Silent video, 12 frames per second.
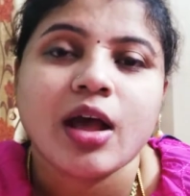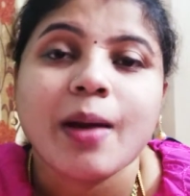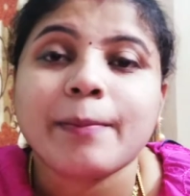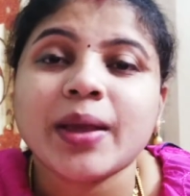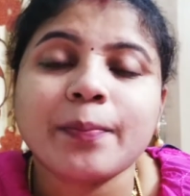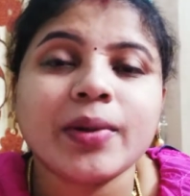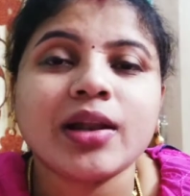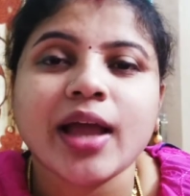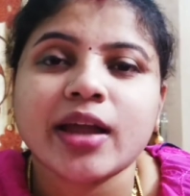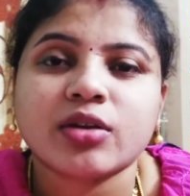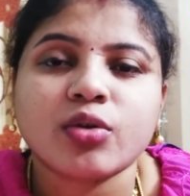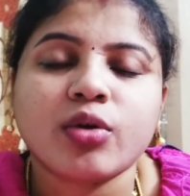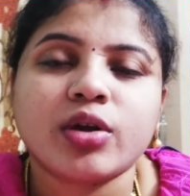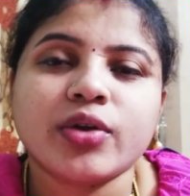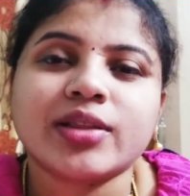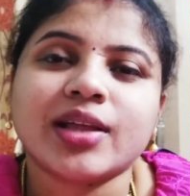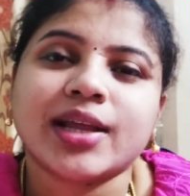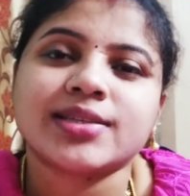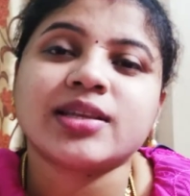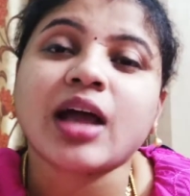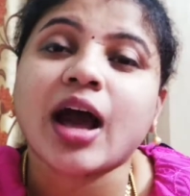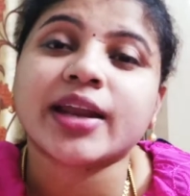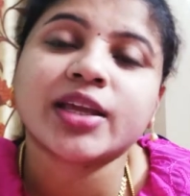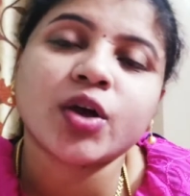People, like told no in the lesson,
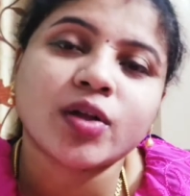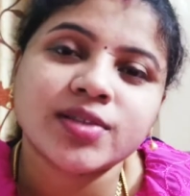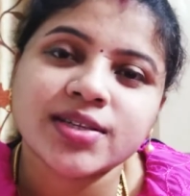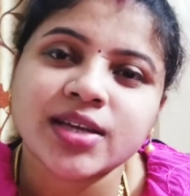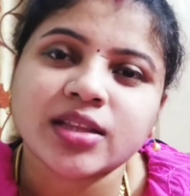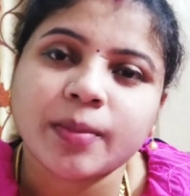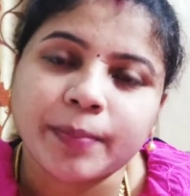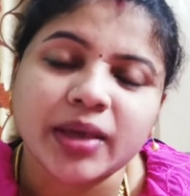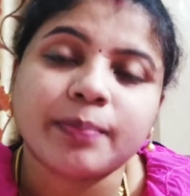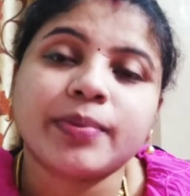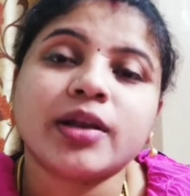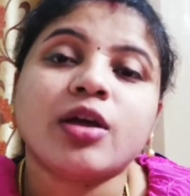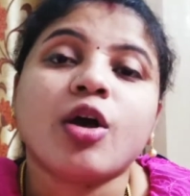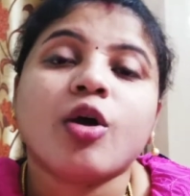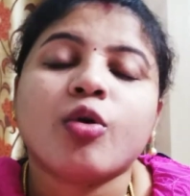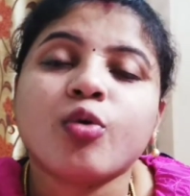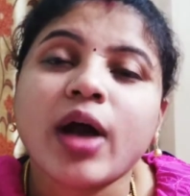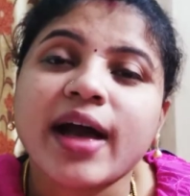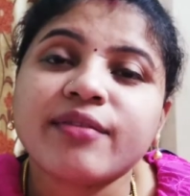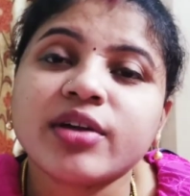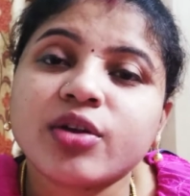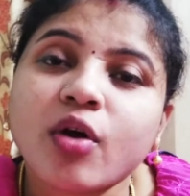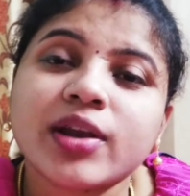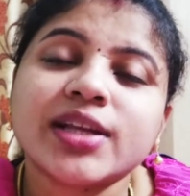archaeologists are the people who have a
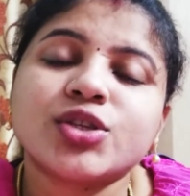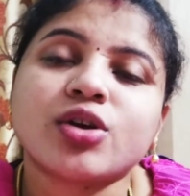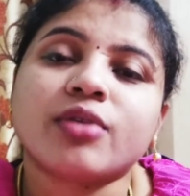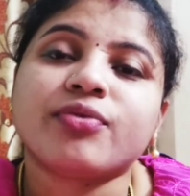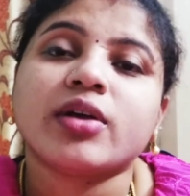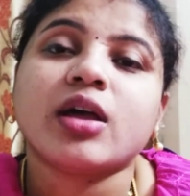knowledge of